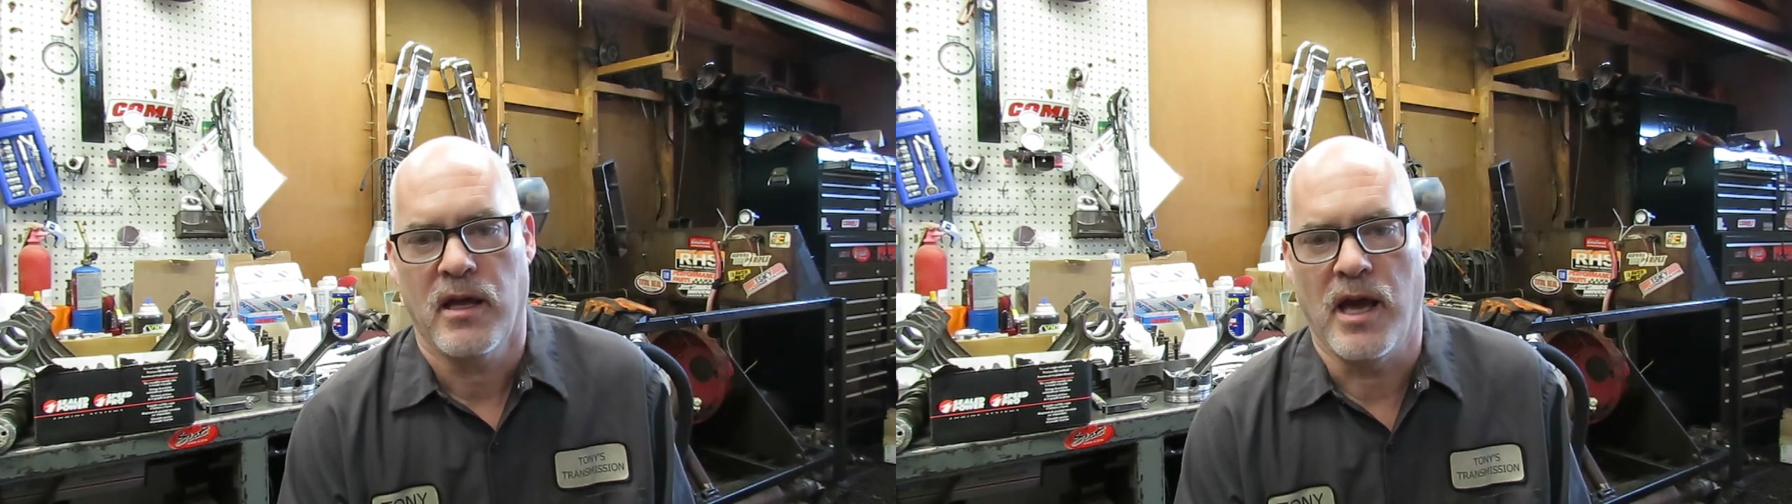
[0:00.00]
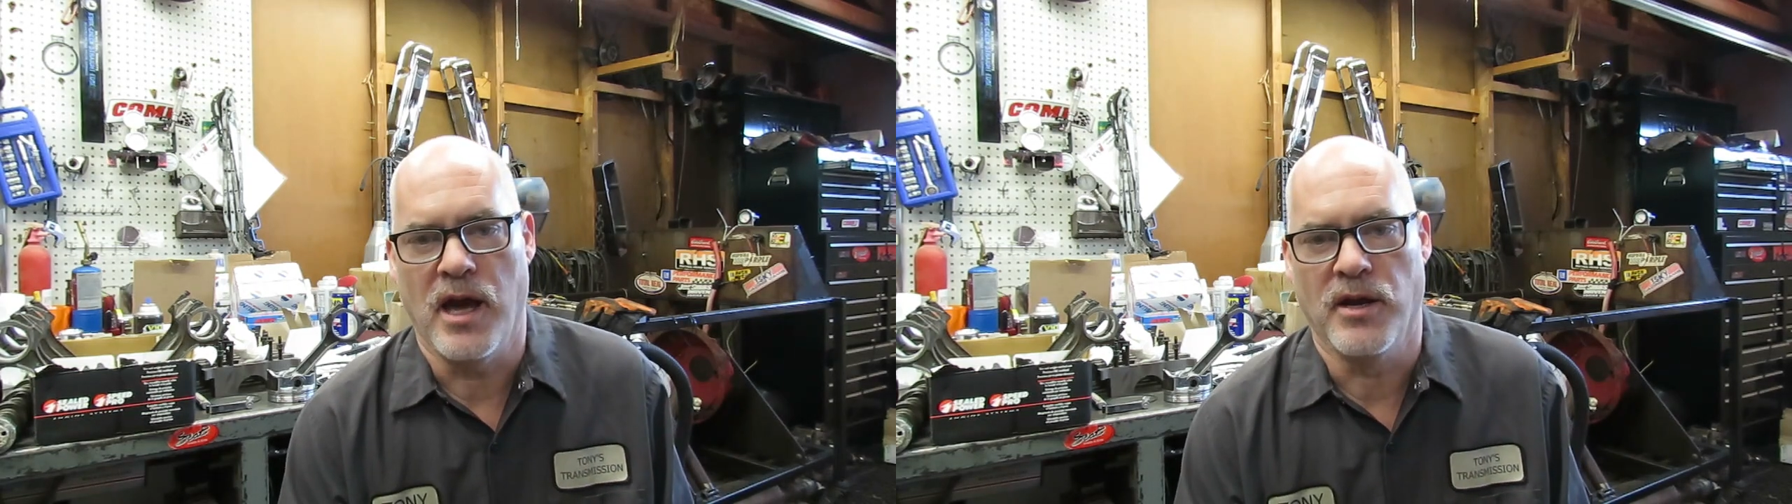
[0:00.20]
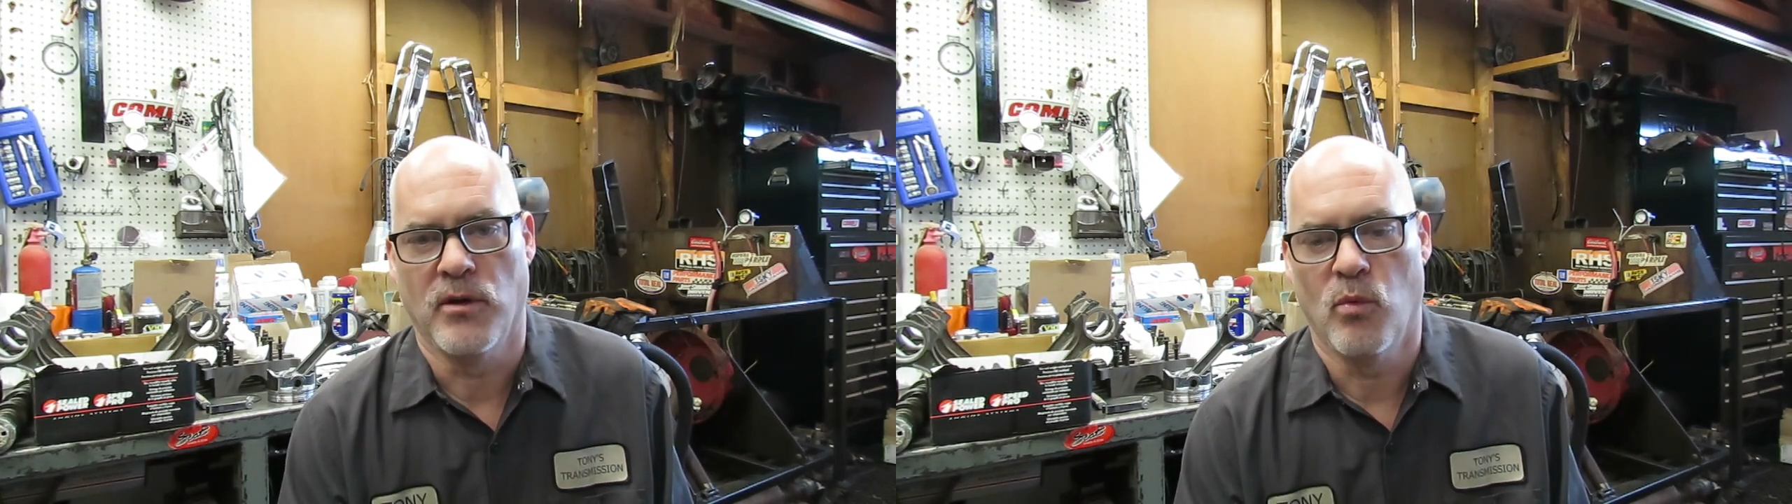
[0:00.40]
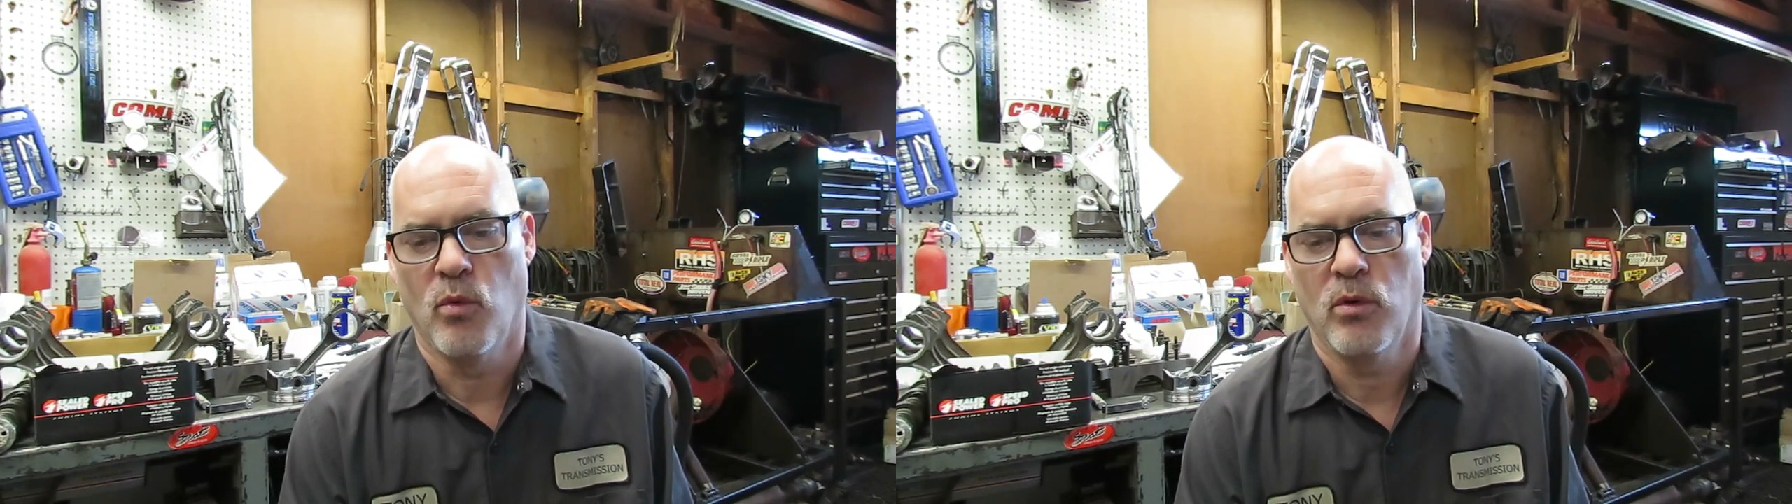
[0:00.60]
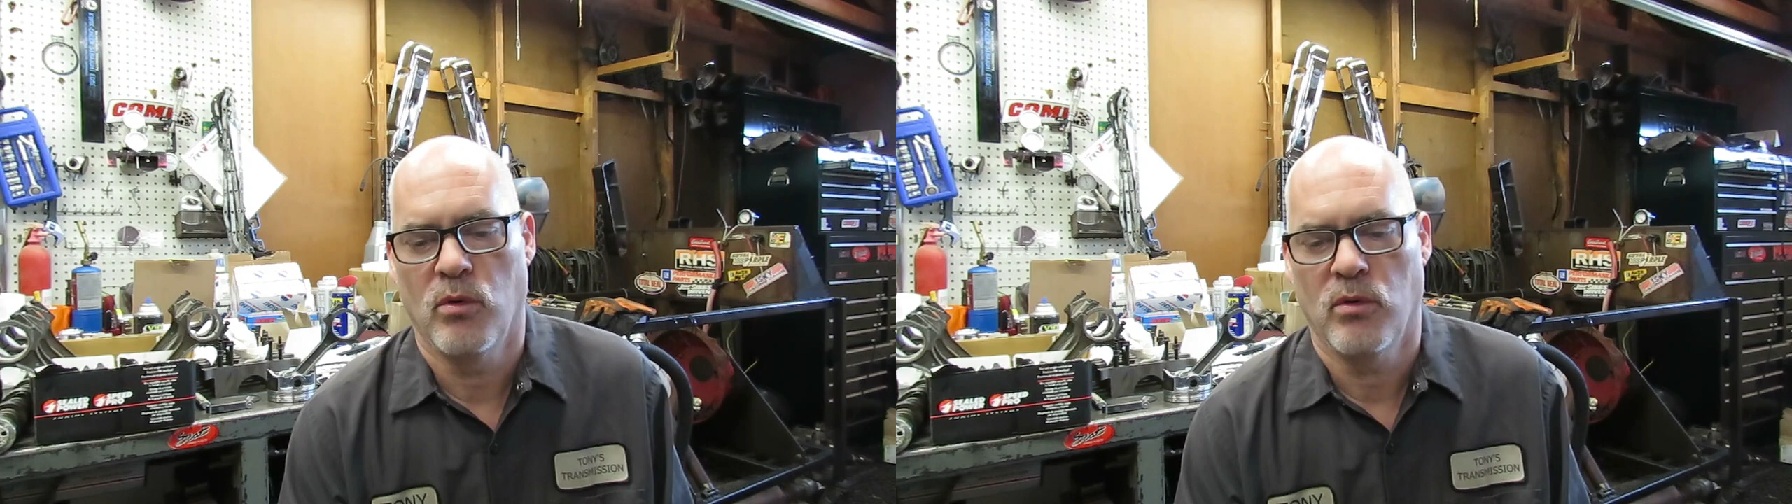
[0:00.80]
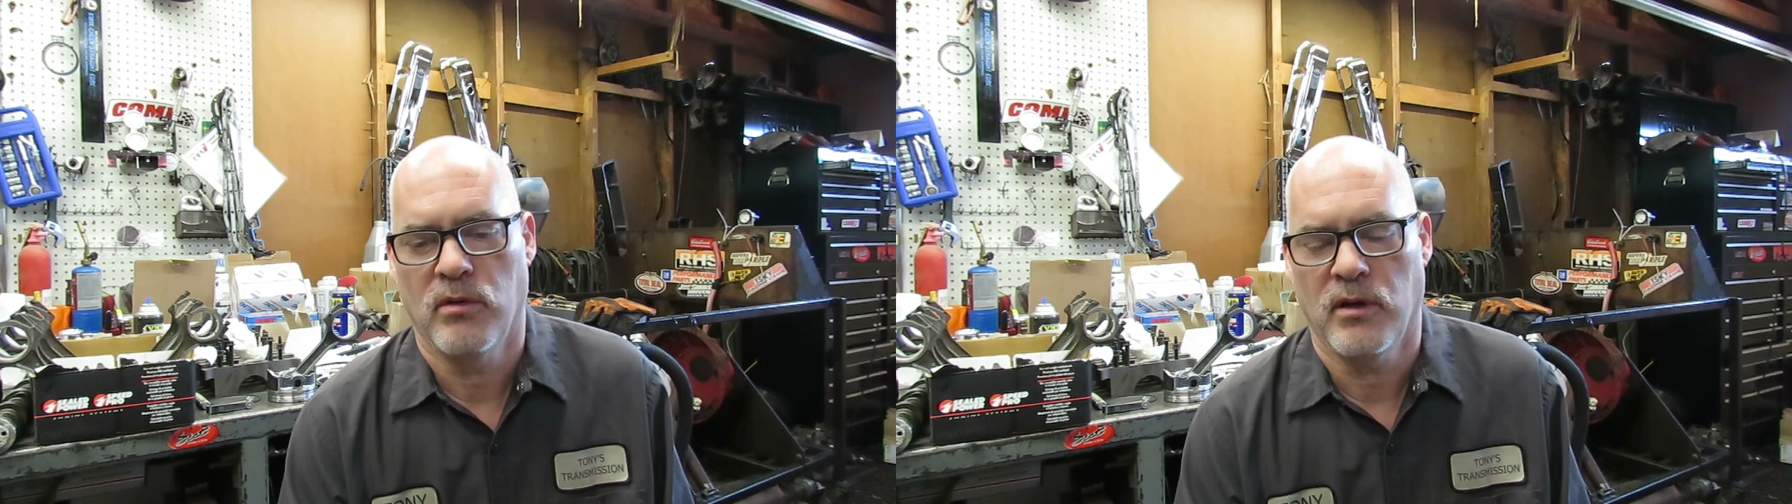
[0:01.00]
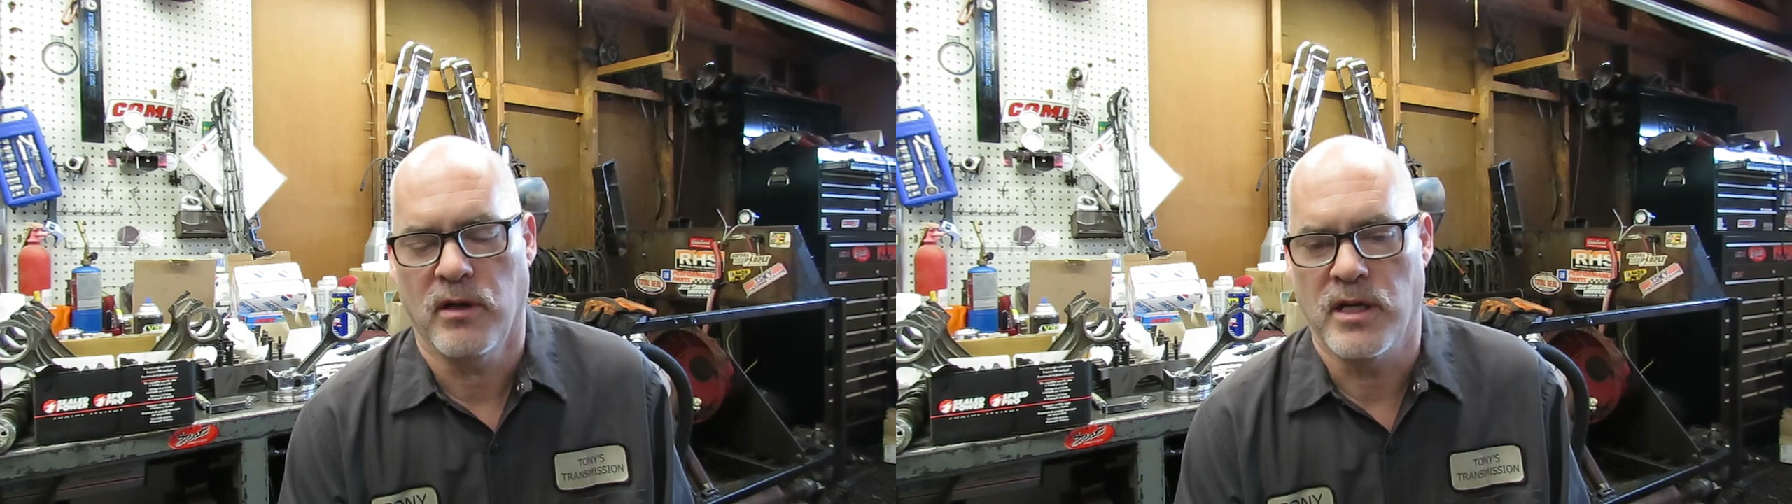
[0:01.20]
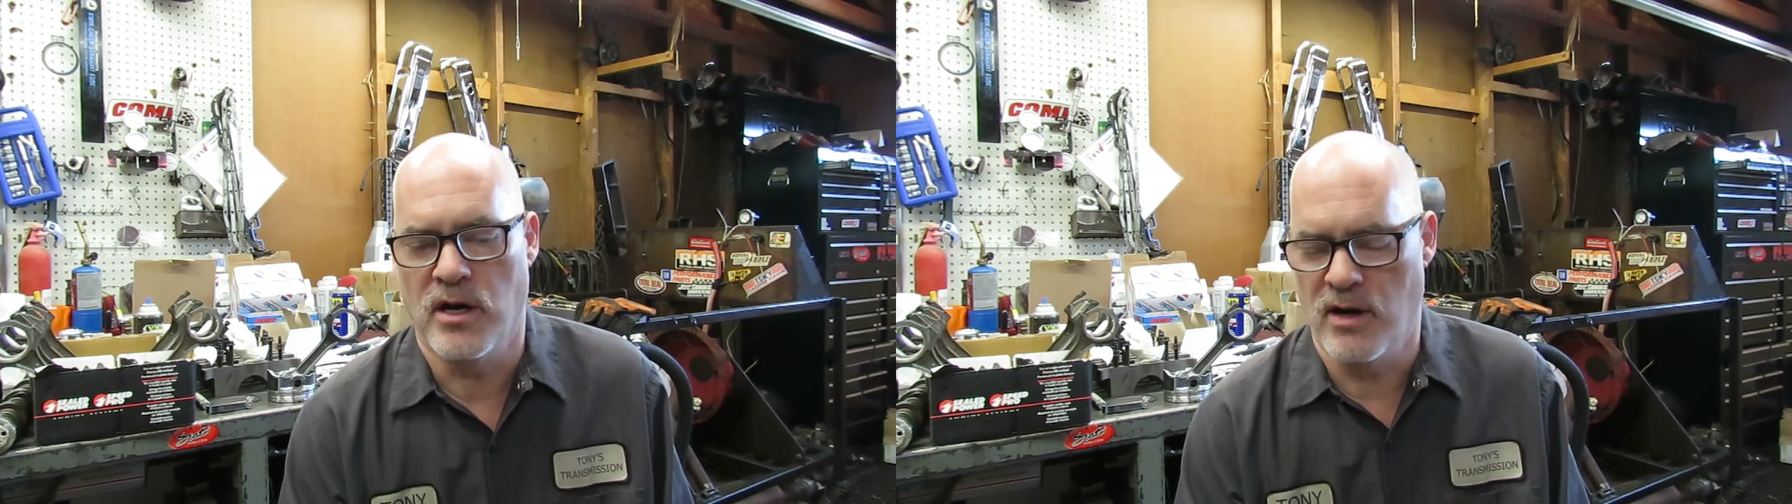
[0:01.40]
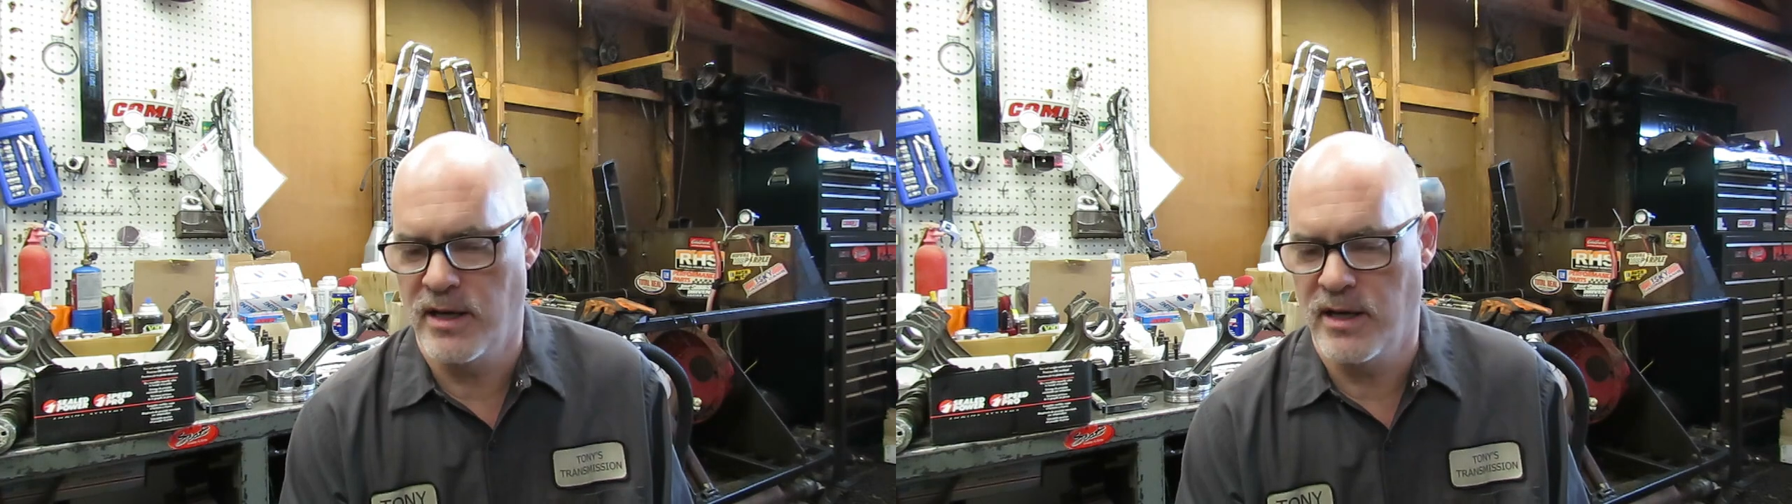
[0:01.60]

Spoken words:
And you know,